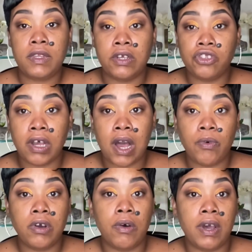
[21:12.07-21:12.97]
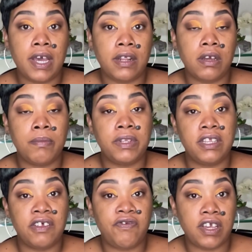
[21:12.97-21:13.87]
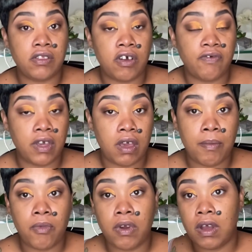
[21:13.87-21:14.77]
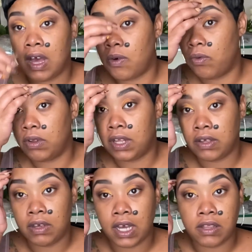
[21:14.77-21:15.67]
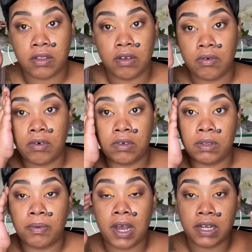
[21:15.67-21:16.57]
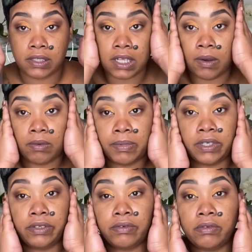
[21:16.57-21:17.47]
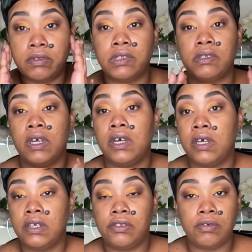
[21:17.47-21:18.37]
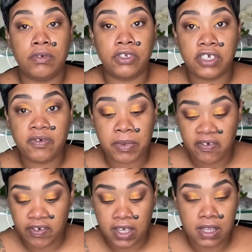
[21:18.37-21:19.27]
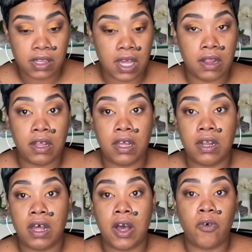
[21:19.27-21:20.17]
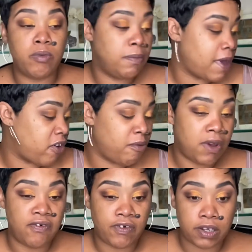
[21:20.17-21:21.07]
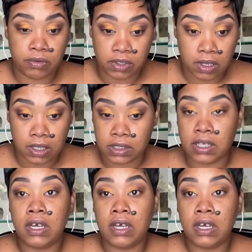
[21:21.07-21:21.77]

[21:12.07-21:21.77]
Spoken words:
So I will go ahead and complete the face off camera. I will let you guys know all the products that will be used to achieve my face, and then I will be back with my final thoughts.